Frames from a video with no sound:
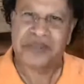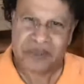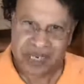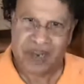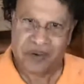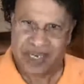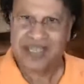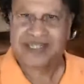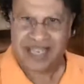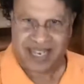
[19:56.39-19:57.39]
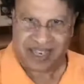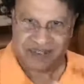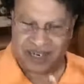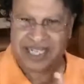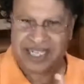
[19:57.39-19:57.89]
So now I
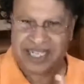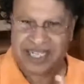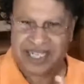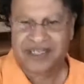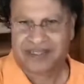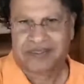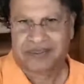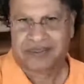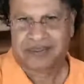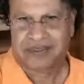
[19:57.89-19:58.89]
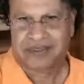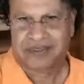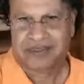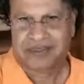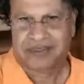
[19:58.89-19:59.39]
have raised this
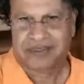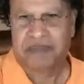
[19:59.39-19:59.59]
$230